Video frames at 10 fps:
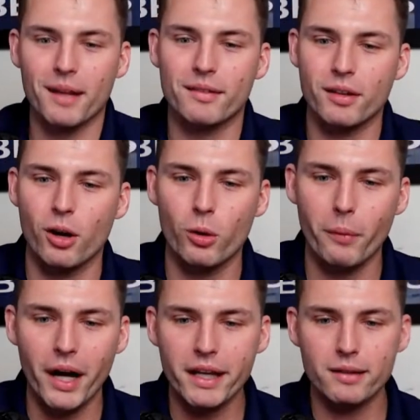so,
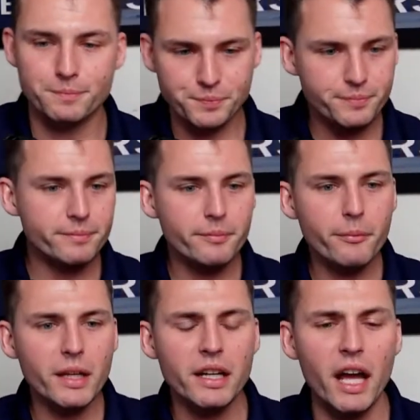Mike,
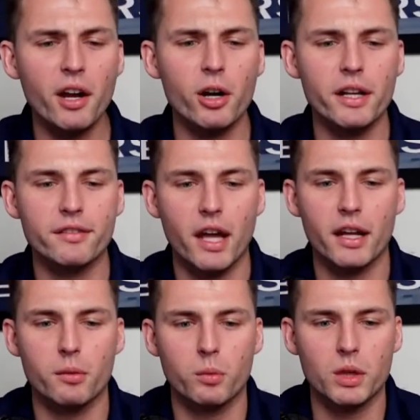kind of already said
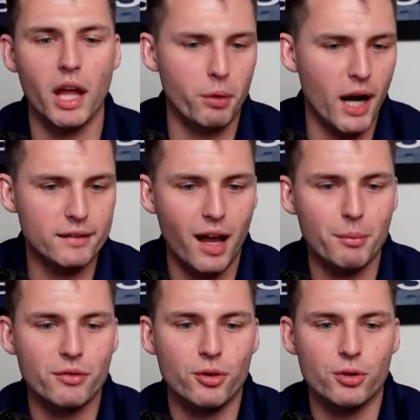it. Would like Brian
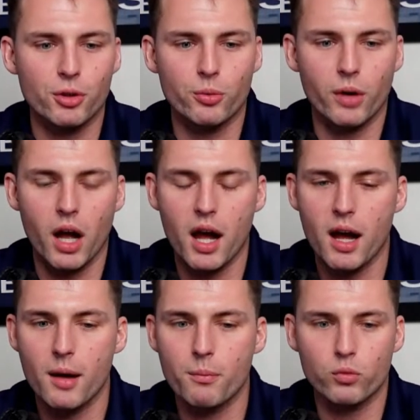Thomas Junior,
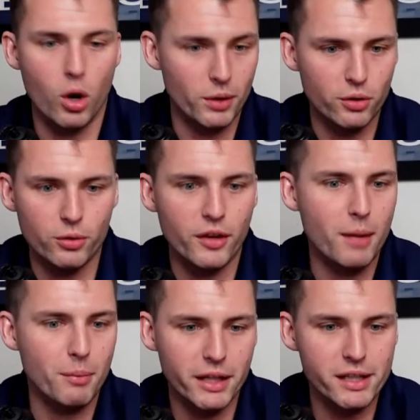um, Roman
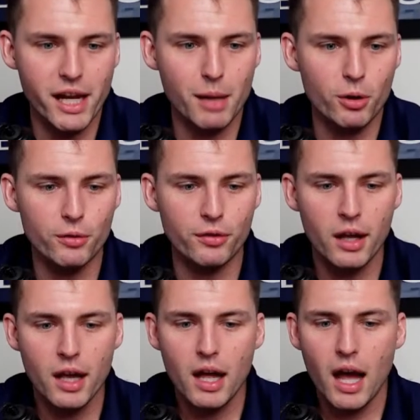Dunze, Malik Nabers.
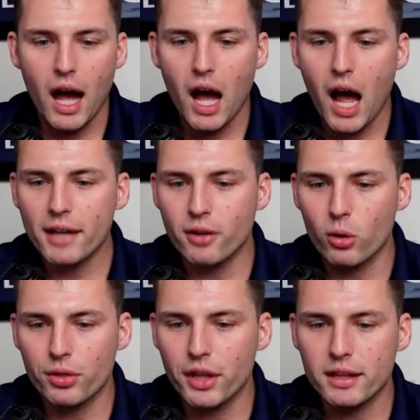Uh, I
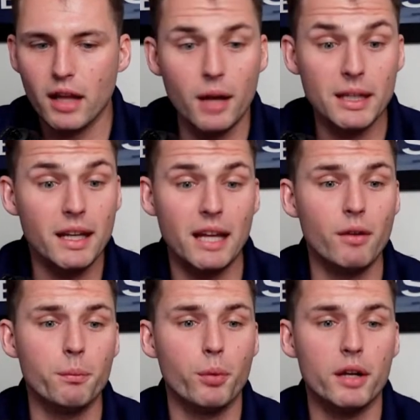don't think, I mean,
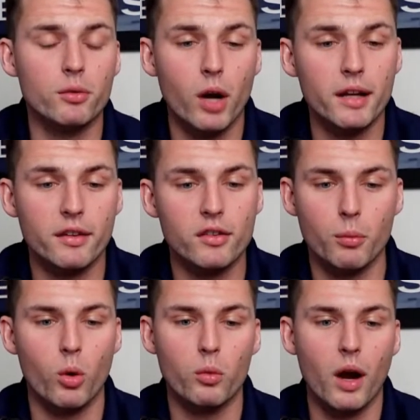even Brendan Rice, his
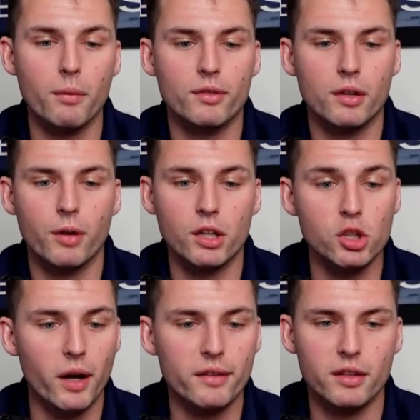number one wide receiver at
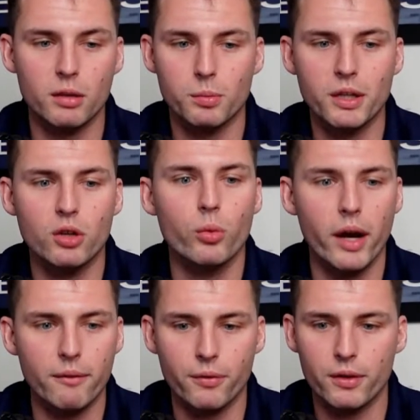U S C, would be
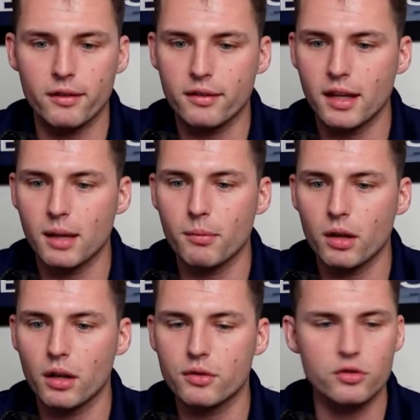great for this team.
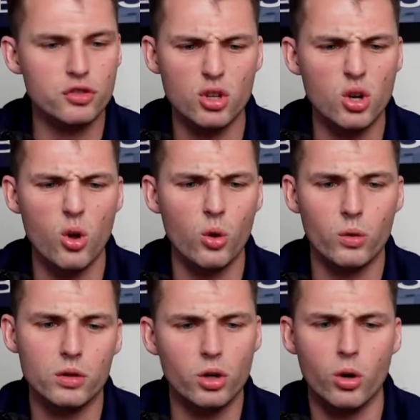Uh, just good old,
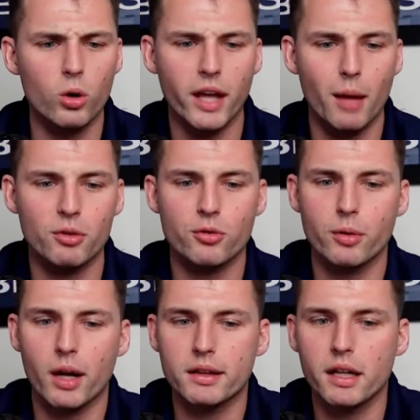good old chemistry
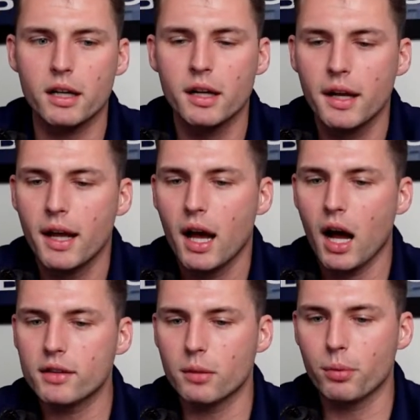right there
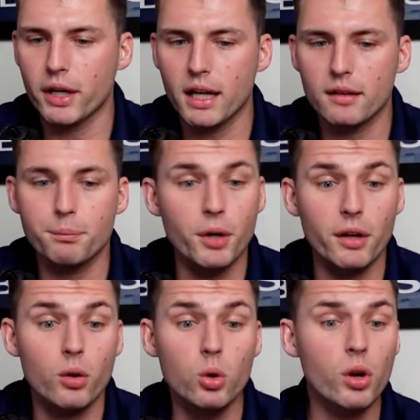uh, to bring in.
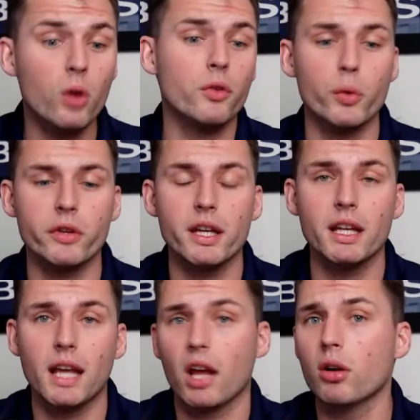But who knows if we're
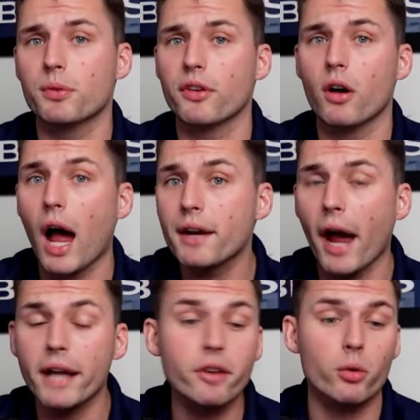taking Caleb still? I,
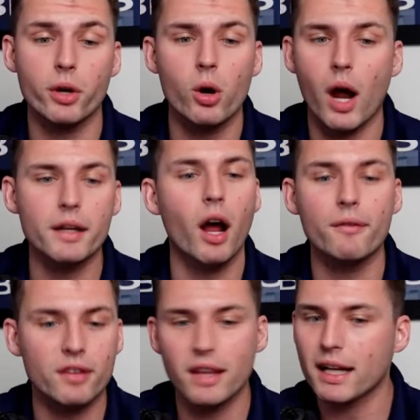I don't know. I,
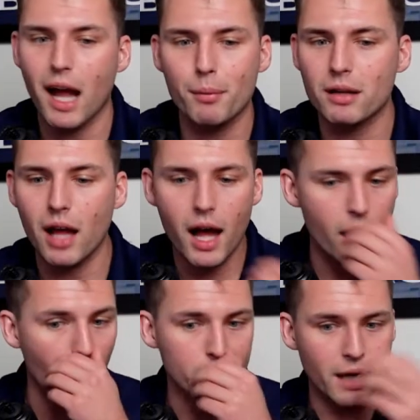I've seen that comment a lot.
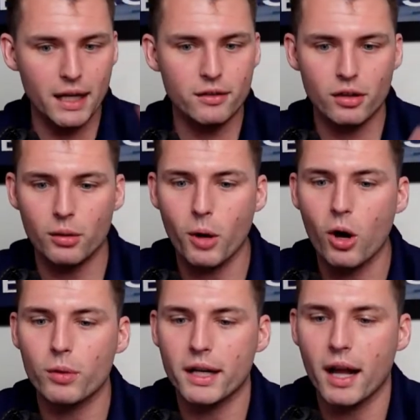I'm getting to them
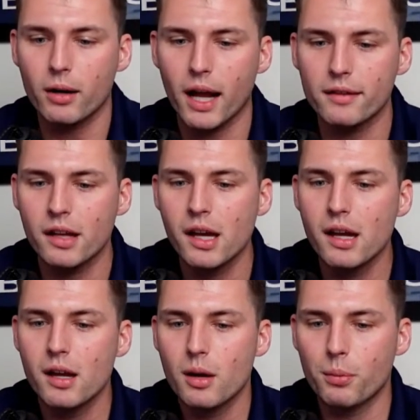all right now, guys.
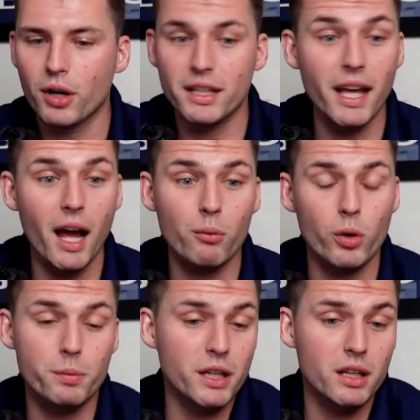But yeah,
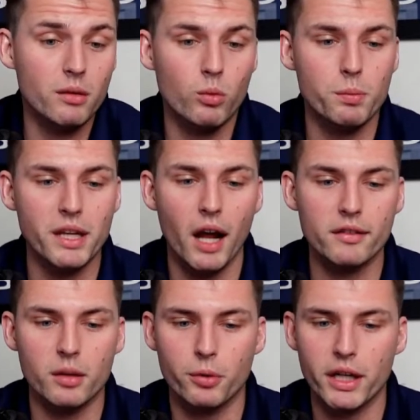would be would be
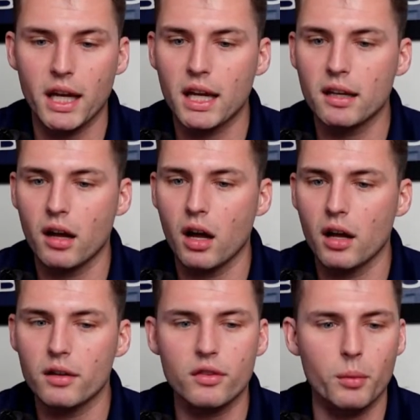nice to bring in
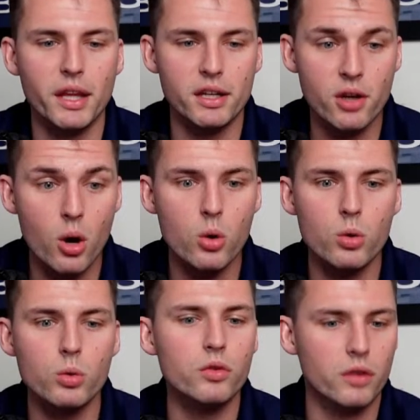uh, someone that
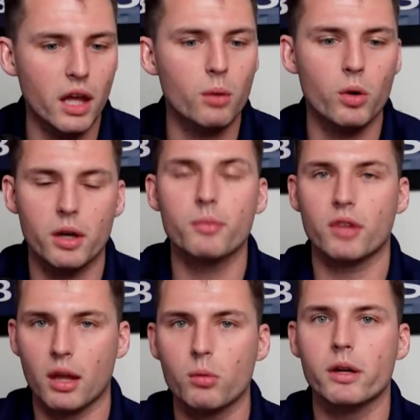knows Caleb Williams.
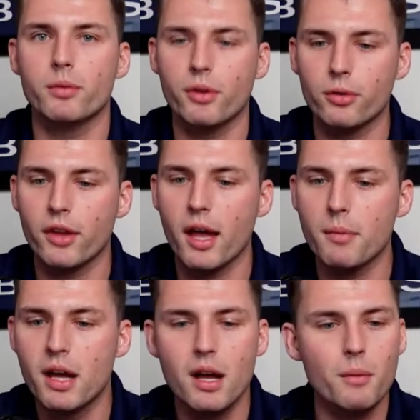Caleb Williams knows them,
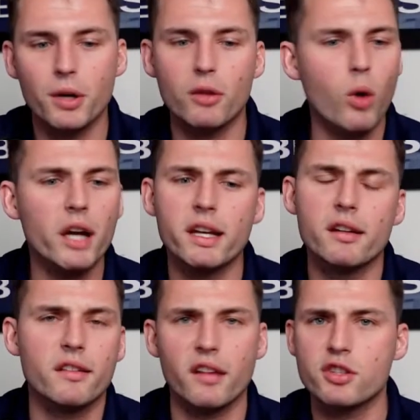but he's walking
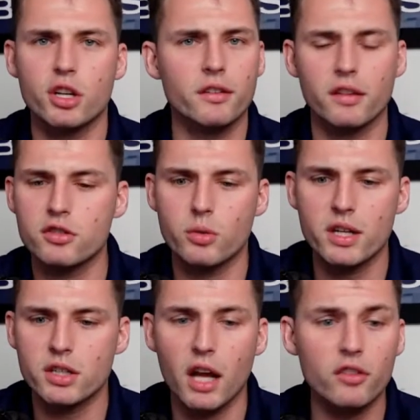into such a good
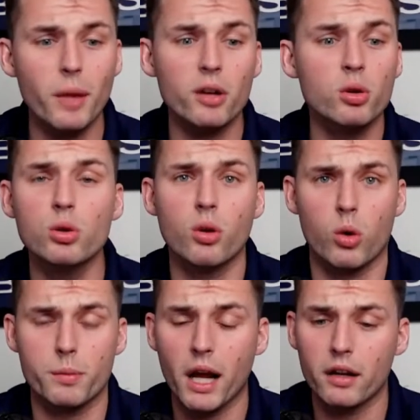situation, guys. No matter who the
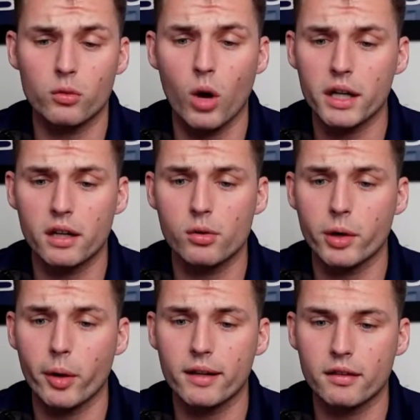quarterback is, walking into a
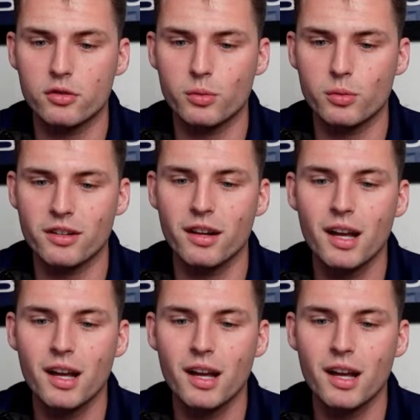great situation.